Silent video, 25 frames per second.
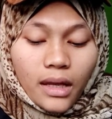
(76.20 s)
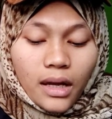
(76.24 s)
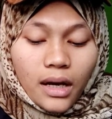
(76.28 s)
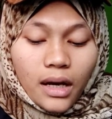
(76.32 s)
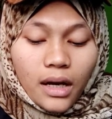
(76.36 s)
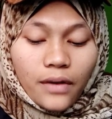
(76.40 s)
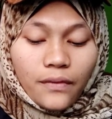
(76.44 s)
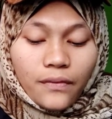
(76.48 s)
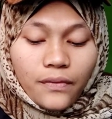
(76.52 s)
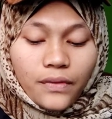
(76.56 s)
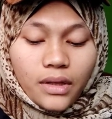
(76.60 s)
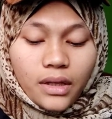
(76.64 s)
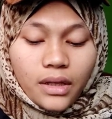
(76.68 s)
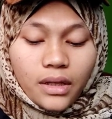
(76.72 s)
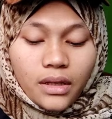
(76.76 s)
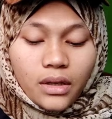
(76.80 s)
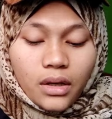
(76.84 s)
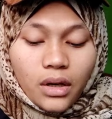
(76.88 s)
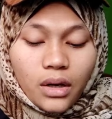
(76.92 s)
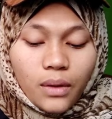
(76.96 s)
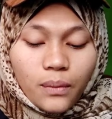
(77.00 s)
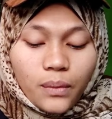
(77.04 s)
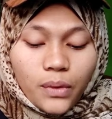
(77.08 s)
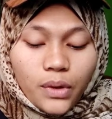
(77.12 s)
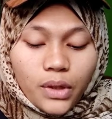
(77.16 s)
N F T
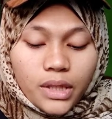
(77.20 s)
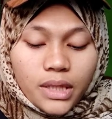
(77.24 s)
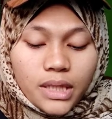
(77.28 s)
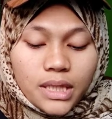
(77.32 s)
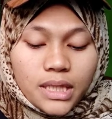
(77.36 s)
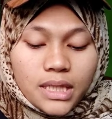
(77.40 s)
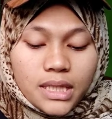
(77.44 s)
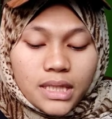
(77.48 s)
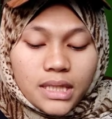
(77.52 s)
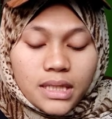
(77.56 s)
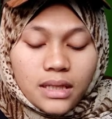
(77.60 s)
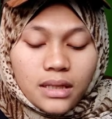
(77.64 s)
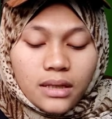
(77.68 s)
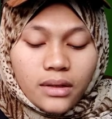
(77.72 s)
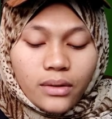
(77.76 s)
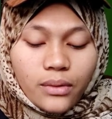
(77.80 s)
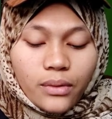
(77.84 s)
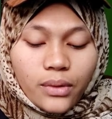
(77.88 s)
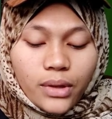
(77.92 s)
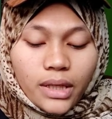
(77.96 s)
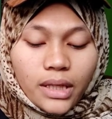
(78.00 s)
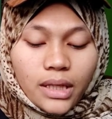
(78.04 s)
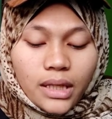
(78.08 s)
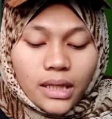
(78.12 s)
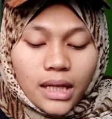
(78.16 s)
communities
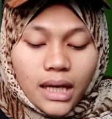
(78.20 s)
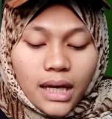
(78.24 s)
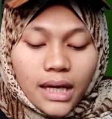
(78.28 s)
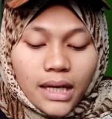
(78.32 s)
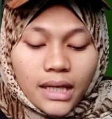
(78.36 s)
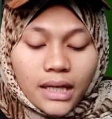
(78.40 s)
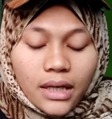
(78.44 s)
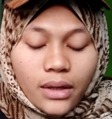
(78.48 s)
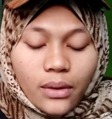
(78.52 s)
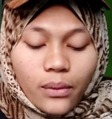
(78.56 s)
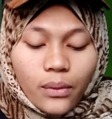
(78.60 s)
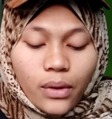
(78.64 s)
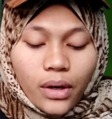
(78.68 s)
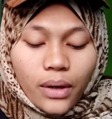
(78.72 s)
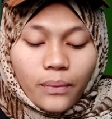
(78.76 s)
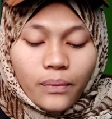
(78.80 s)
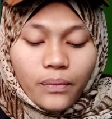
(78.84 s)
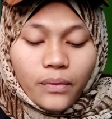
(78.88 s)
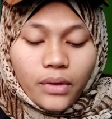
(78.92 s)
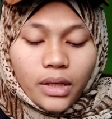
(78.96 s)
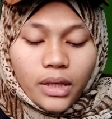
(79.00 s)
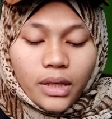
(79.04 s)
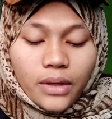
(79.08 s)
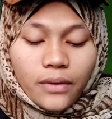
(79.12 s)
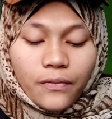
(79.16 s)
agreeing like Web
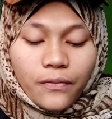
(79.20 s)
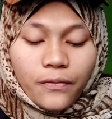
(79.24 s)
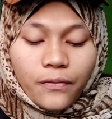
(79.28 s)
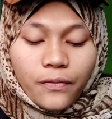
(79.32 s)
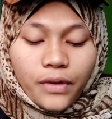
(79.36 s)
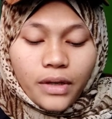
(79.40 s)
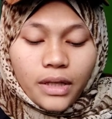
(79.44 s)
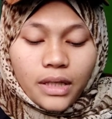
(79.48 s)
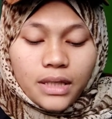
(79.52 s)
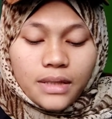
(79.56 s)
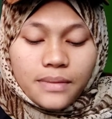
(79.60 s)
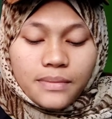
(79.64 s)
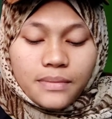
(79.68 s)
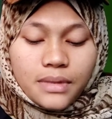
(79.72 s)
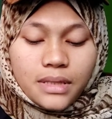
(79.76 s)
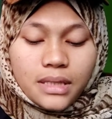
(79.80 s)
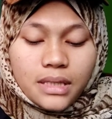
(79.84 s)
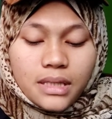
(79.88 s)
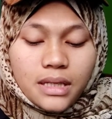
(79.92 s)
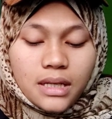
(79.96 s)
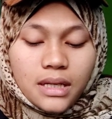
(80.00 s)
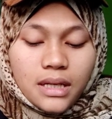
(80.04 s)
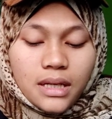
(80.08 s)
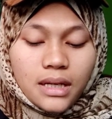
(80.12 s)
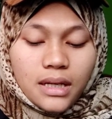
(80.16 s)
three
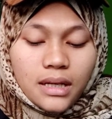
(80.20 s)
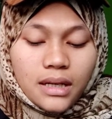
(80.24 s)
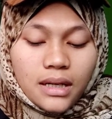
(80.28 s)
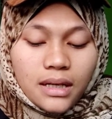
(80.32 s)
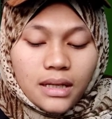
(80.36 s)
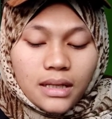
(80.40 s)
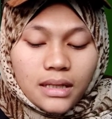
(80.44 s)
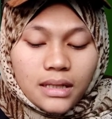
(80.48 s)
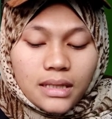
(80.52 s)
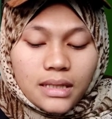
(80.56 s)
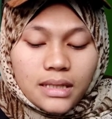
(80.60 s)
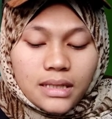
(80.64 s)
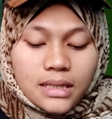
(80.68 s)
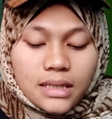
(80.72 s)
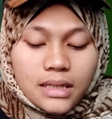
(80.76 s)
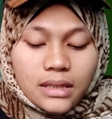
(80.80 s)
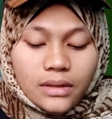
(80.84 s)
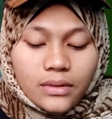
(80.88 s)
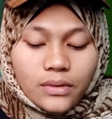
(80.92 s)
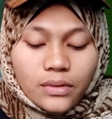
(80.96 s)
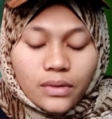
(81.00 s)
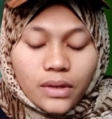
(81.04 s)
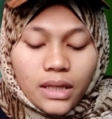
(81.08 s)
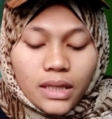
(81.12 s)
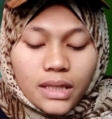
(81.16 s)
films, a
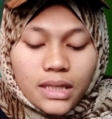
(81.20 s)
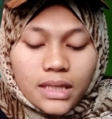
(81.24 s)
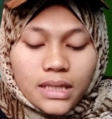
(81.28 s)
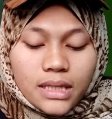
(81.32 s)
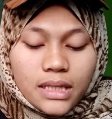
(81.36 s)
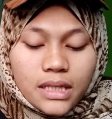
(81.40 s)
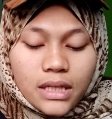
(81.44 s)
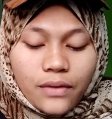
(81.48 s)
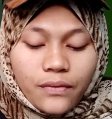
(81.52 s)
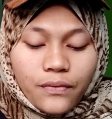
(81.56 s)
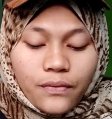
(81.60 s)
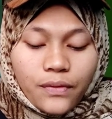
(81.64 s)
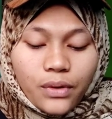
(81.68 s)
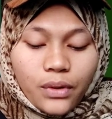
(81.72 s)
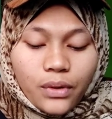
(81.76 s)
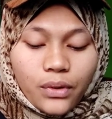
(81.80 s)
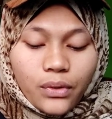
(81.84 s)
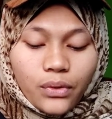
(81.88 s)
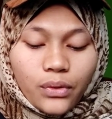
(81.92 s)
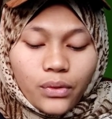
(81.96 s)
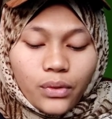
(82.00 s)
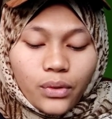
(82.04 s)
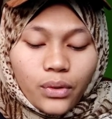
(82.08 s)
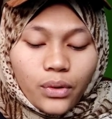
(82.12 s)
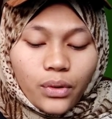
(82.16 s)
decentralized
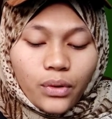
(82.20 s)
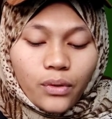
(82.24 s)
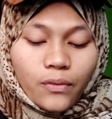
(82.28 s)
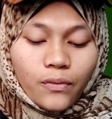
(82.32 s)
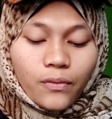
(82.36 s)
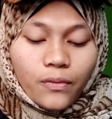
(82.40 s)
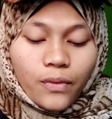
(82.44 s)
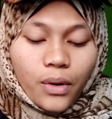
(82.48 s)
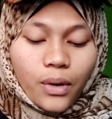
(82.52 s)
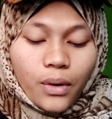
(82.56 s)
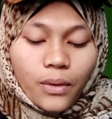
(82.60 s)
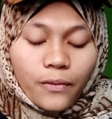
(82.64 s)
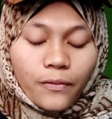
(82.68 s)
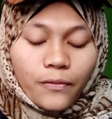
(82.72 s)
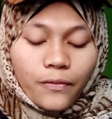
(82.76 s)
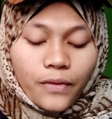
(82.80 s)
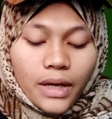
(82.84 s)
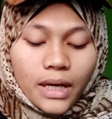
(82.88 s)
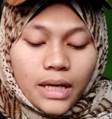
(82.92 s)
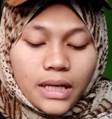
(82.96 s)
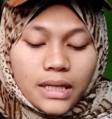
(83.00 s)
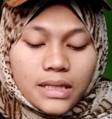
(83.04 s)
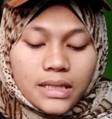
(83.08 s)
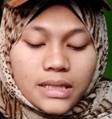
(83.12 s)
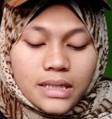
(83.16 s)
future for
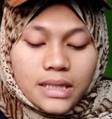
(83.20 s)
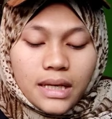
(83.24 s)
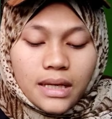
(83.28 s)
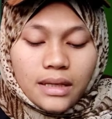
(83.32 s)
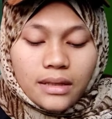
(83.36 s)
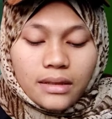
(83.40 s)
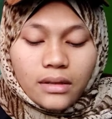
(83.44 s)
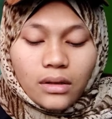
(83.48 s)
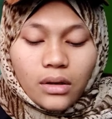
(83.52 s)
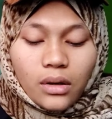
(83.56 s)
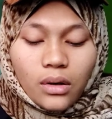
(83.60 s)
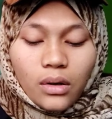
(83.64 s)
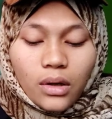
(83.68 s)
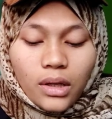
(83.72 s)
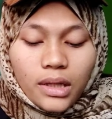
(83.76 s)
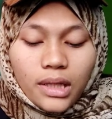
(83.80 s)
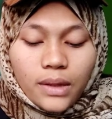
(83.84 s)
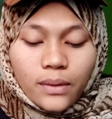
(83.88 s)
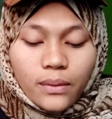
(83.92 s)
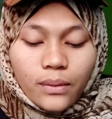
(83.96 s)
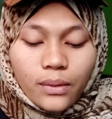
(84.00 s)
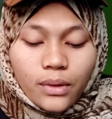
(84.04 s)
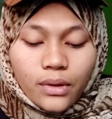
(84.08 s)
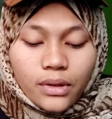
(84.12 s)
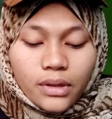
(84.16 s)
fans and
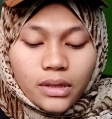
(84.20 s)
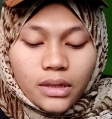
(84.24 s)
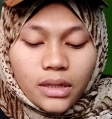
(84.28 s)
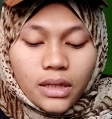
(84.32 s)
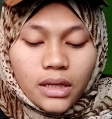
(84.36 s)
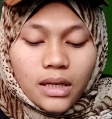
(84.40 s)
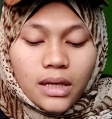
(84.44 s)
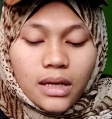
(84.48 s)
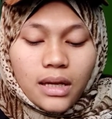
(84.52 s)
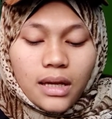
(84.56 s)
Hollywood.